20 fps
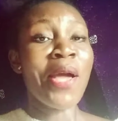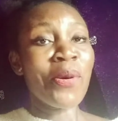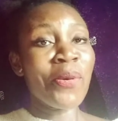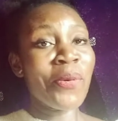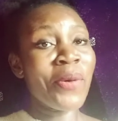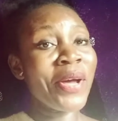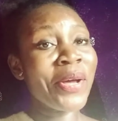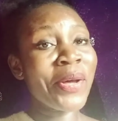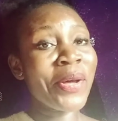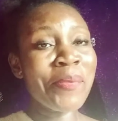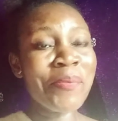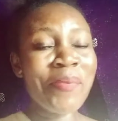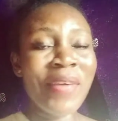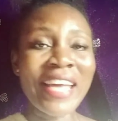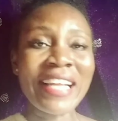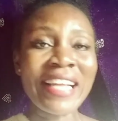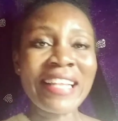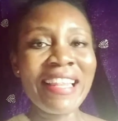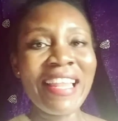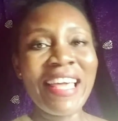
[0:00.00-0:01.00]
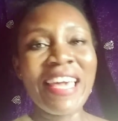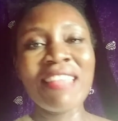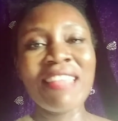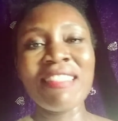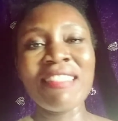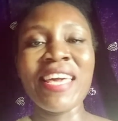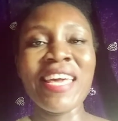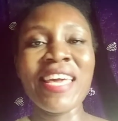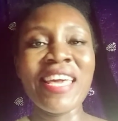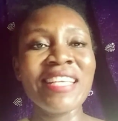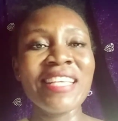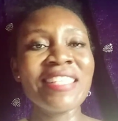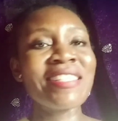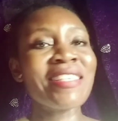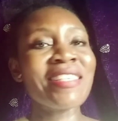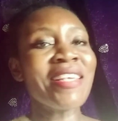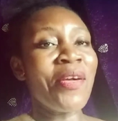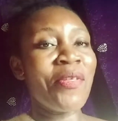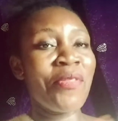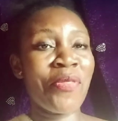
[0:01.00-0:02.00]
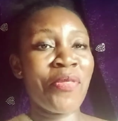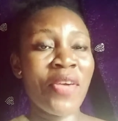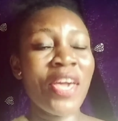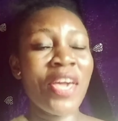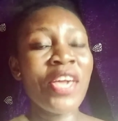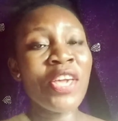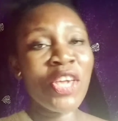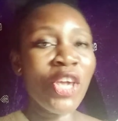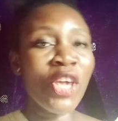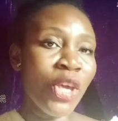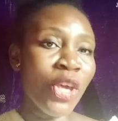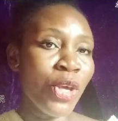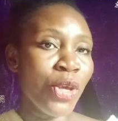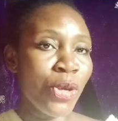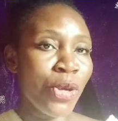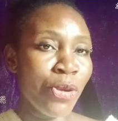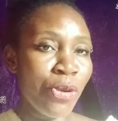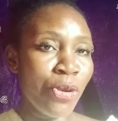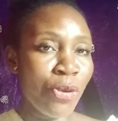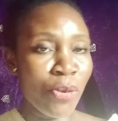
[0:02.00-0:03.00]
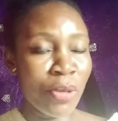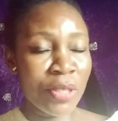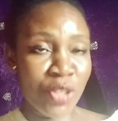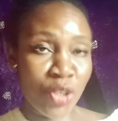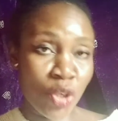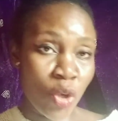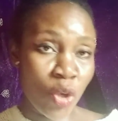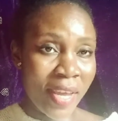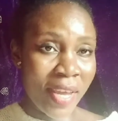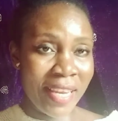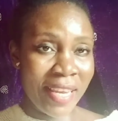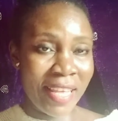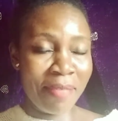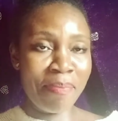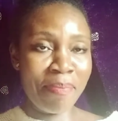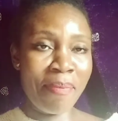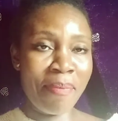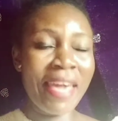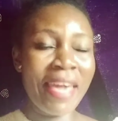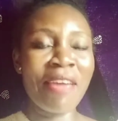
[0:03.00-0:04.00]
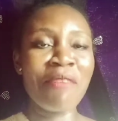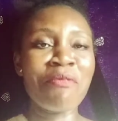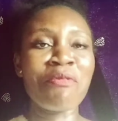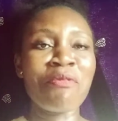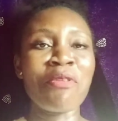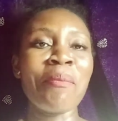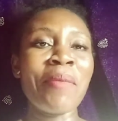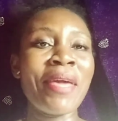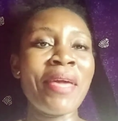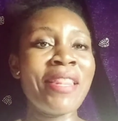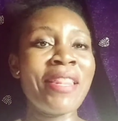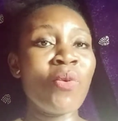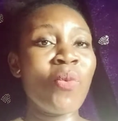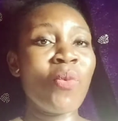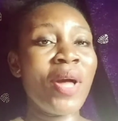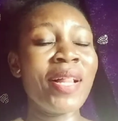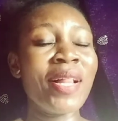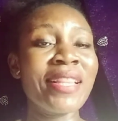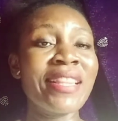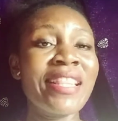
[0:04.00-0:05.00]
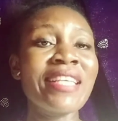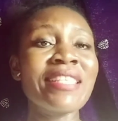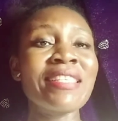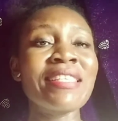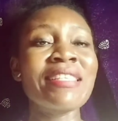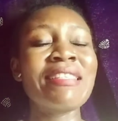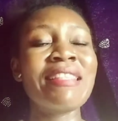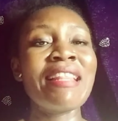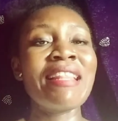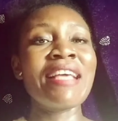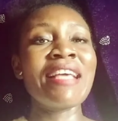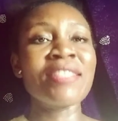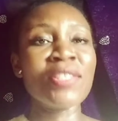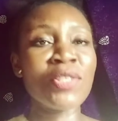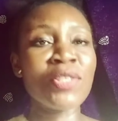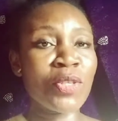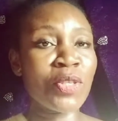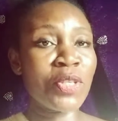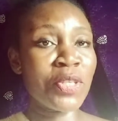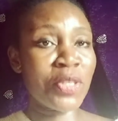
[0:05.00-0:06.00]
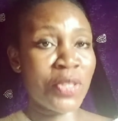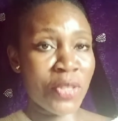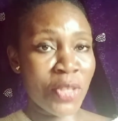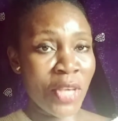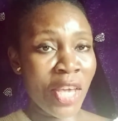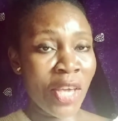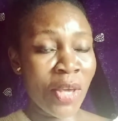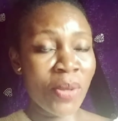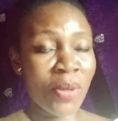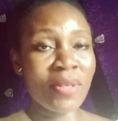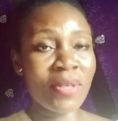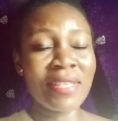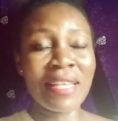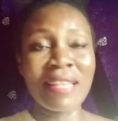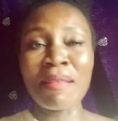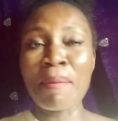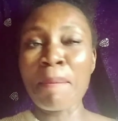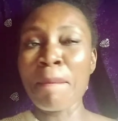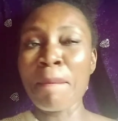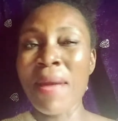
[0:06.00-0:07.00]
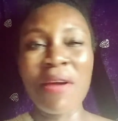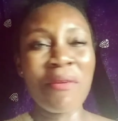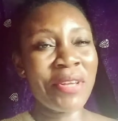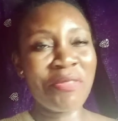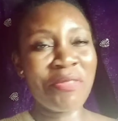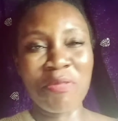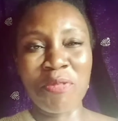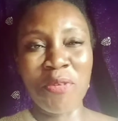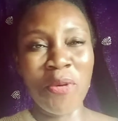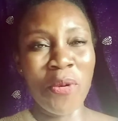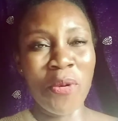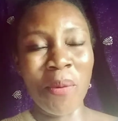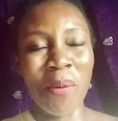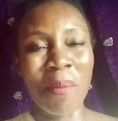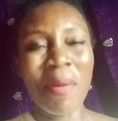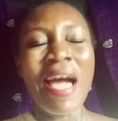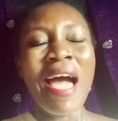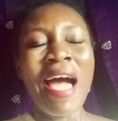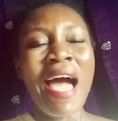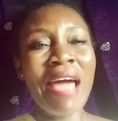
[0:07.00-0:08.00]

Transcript: Welcome back, ladies. Thank you. You're joining me from anywhere. This is Letters to the Singles and the Married Forum.